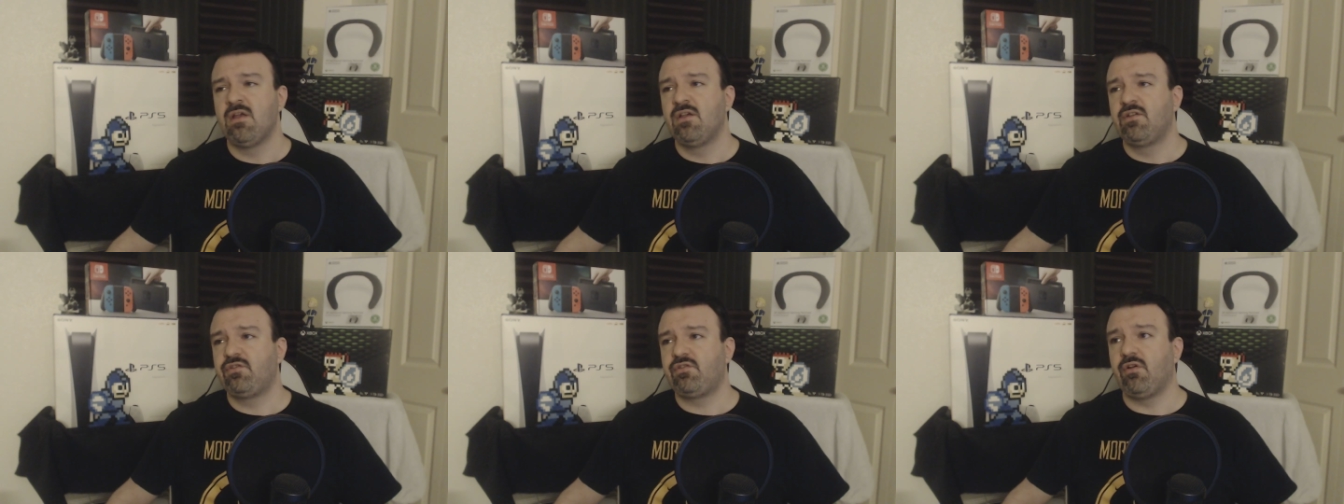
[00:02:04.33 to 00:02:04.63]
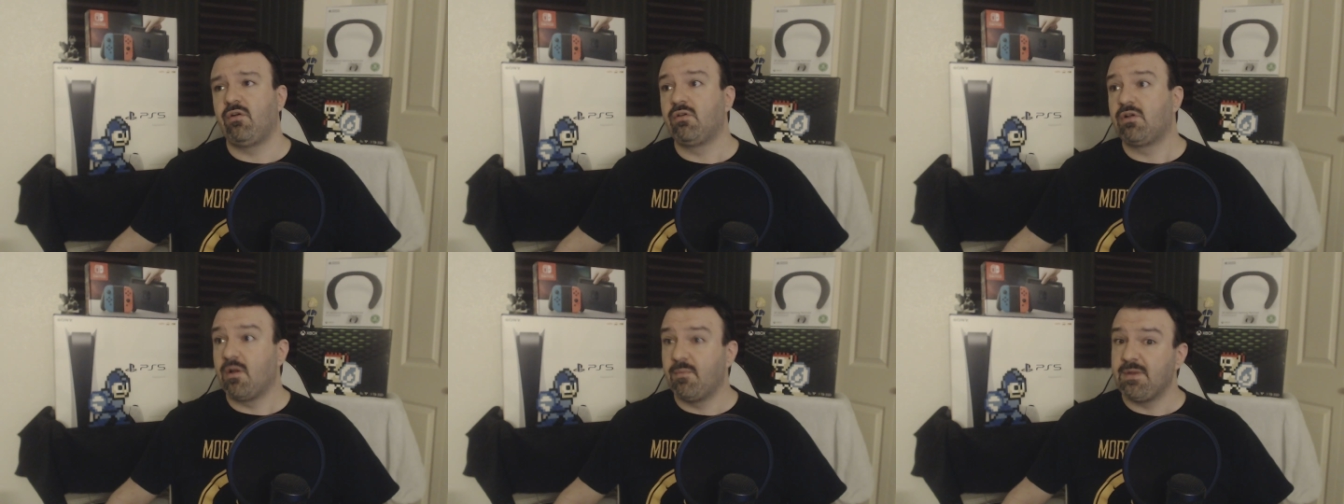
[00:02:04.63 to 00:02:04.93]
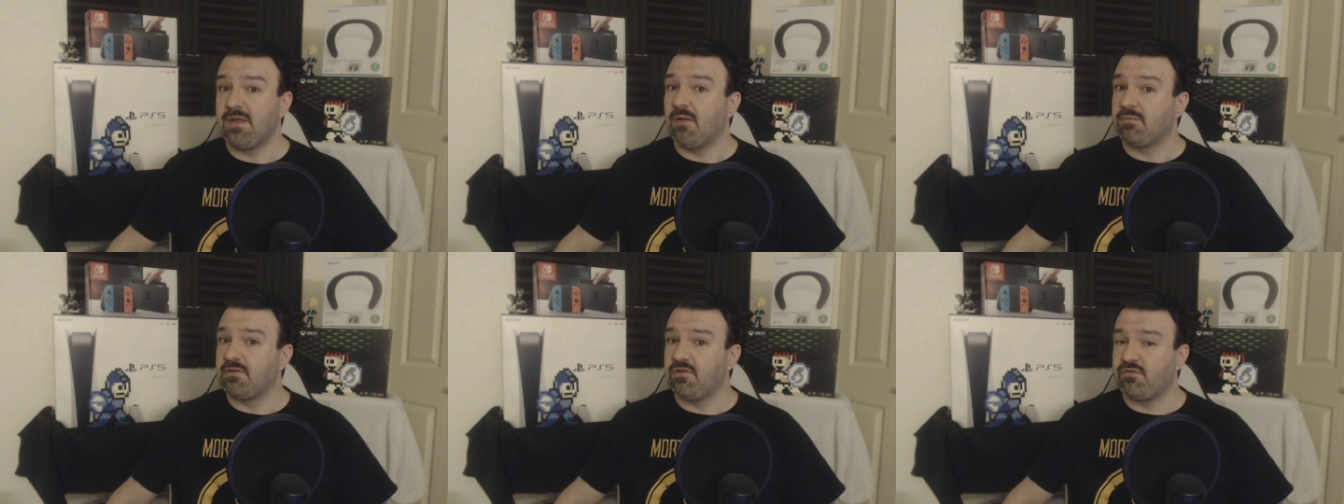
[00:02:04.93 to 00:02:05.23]
So
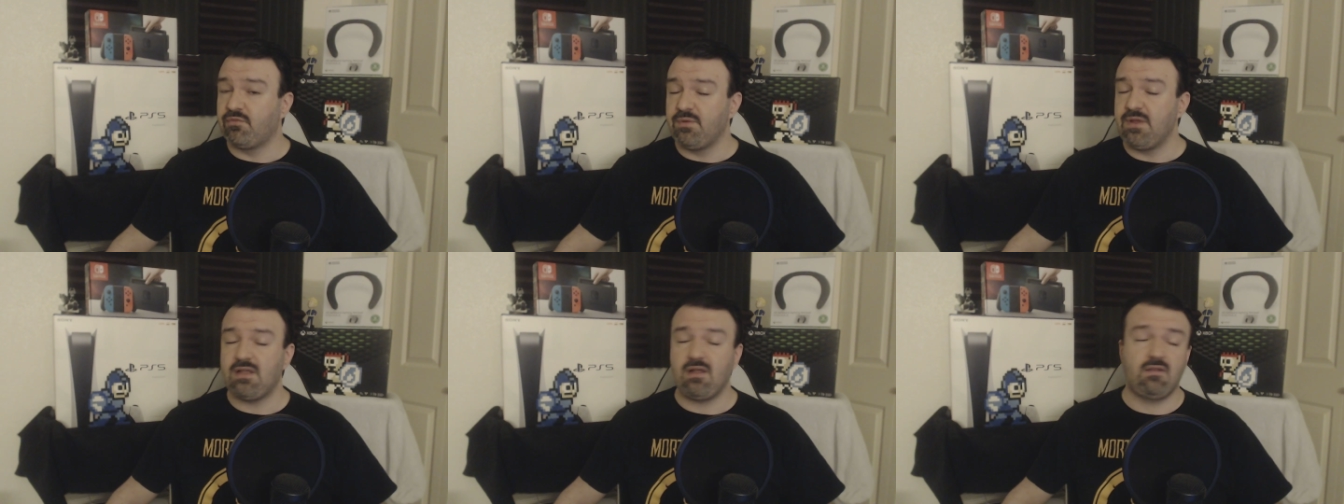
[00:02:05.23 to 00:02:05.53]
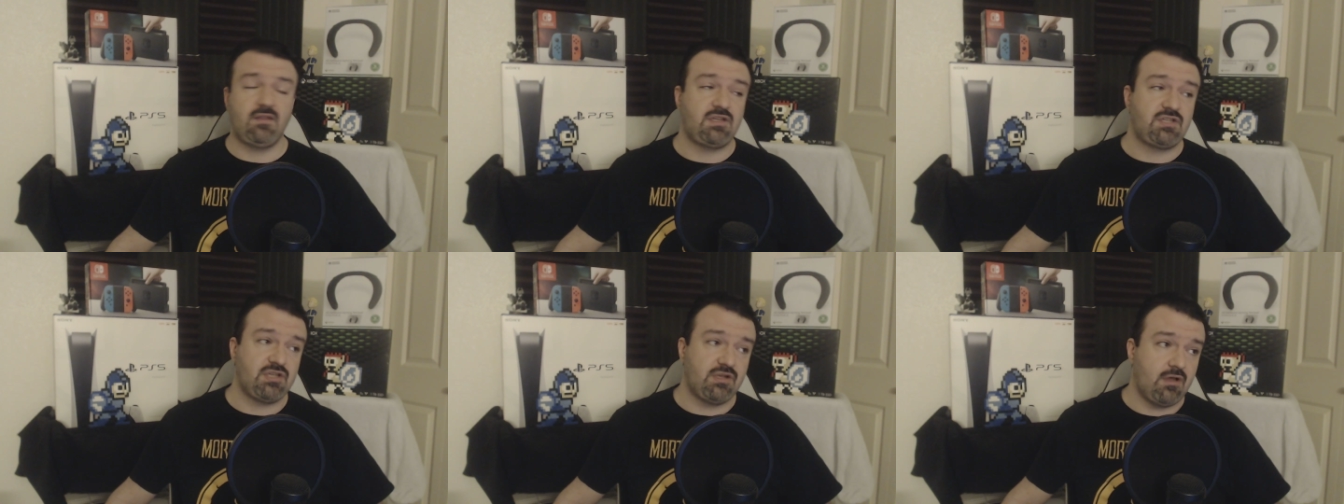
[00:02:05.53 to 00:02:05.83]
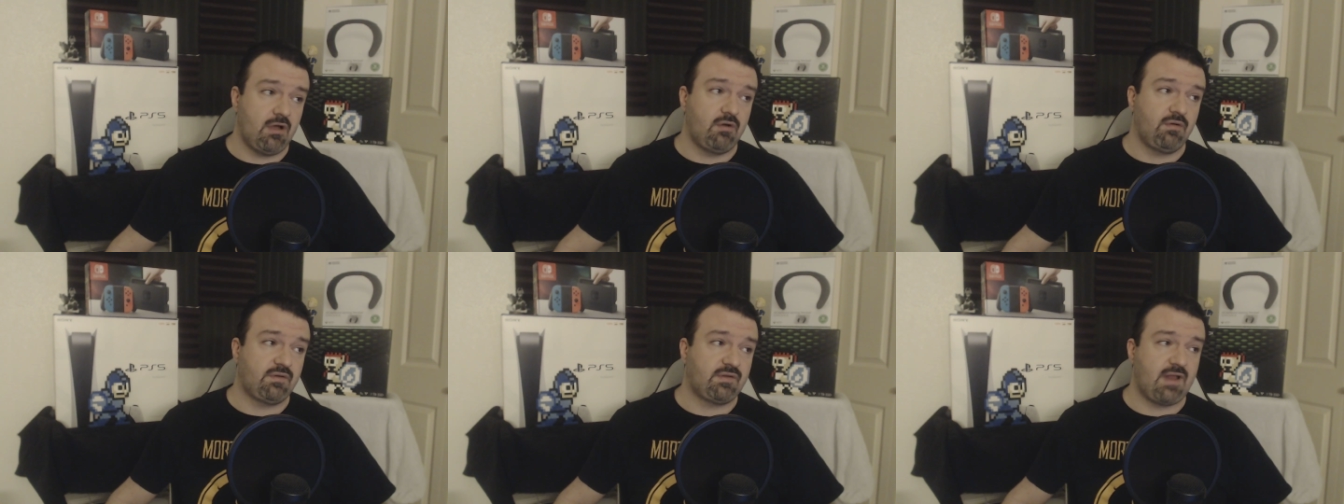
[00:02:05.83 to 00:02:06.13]
coming up this week, I'll let you
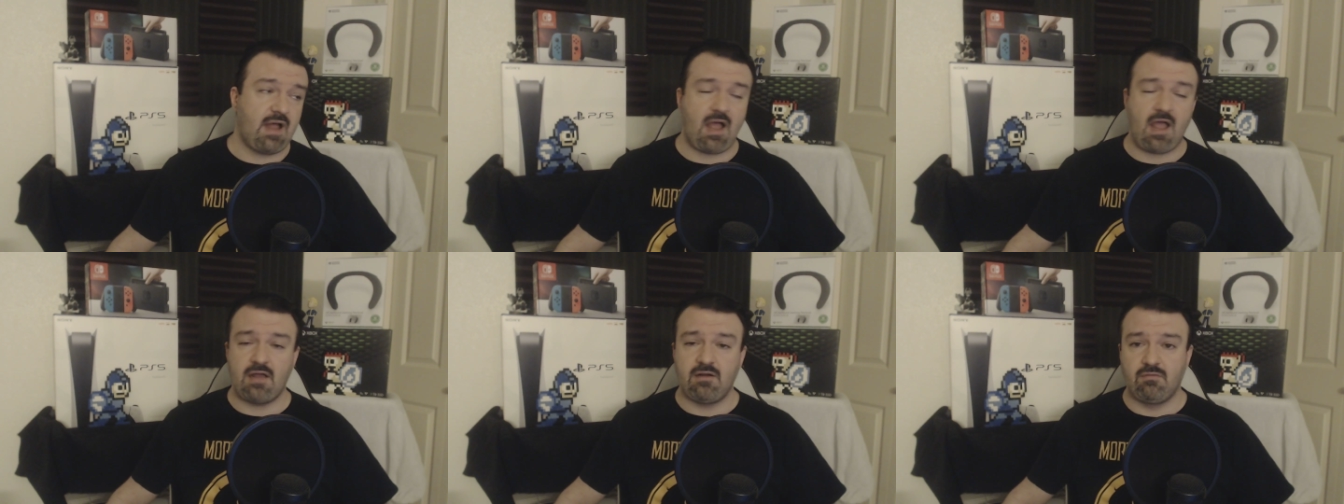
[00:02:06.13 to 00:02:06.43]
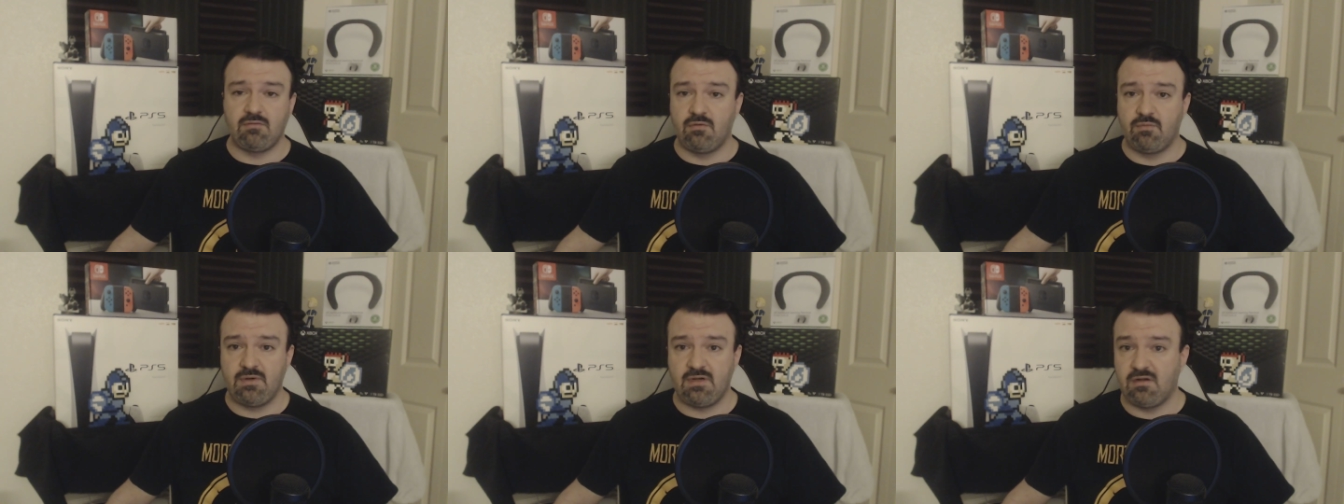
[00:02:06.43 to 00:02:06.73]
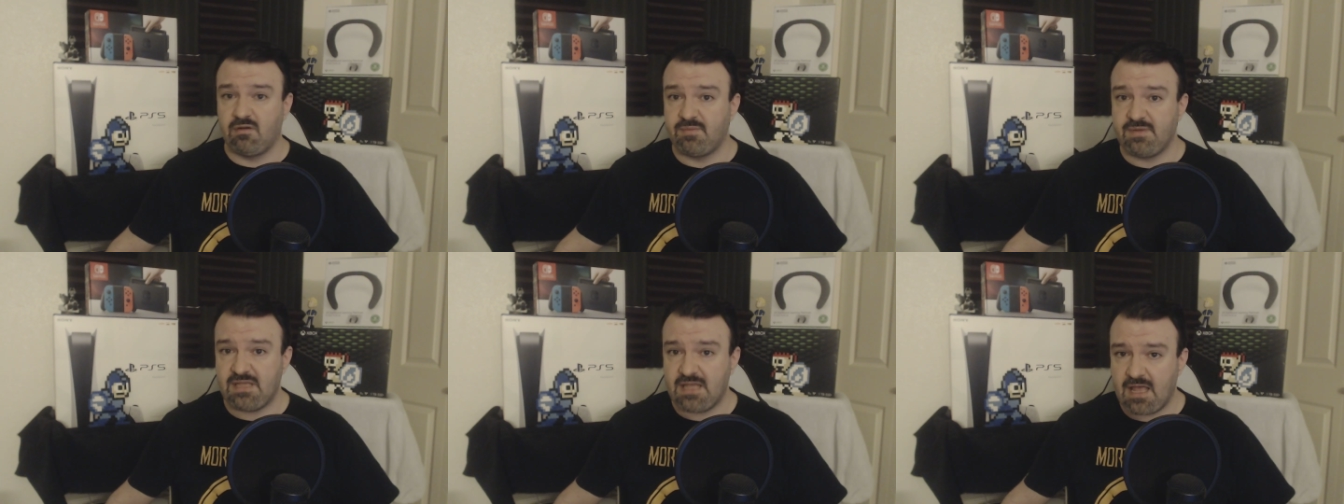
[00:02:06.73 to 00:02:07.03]
know. I don't know when
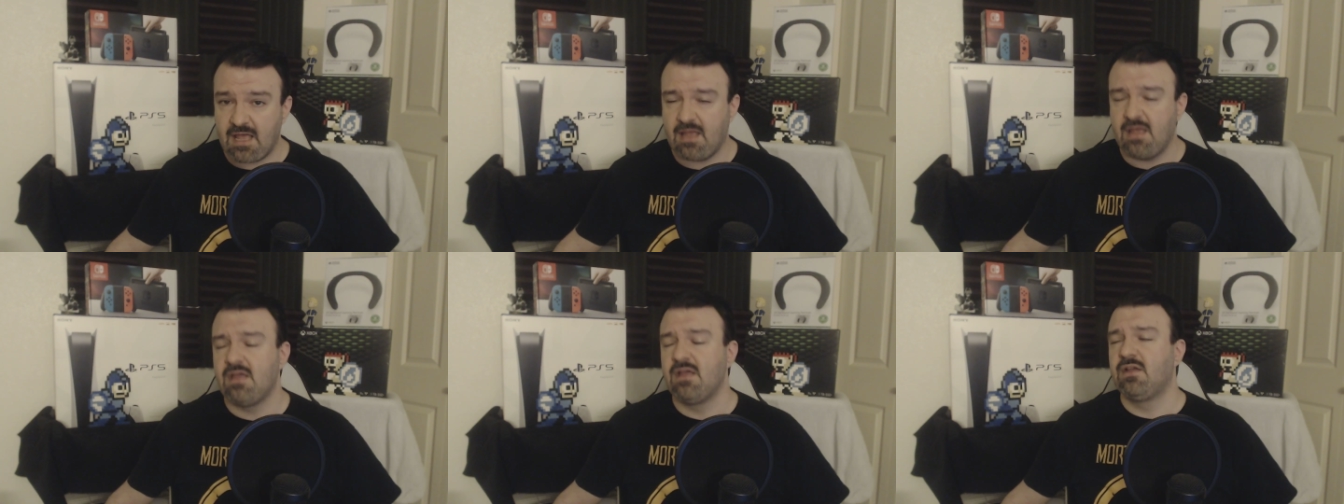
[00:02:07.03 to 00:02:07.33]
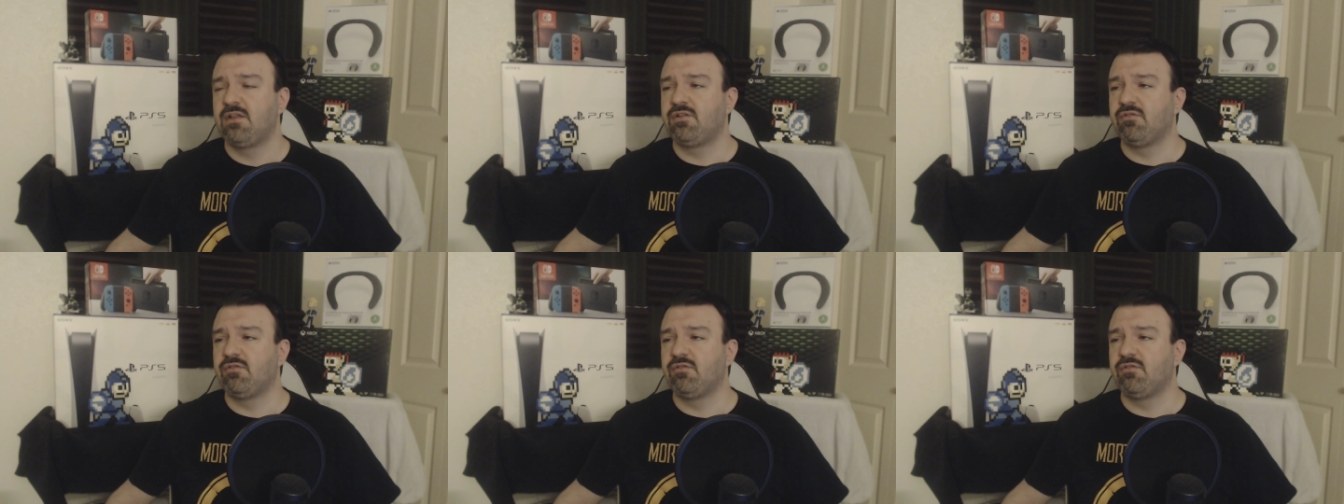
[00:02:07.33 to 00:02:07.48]
it'll be yet.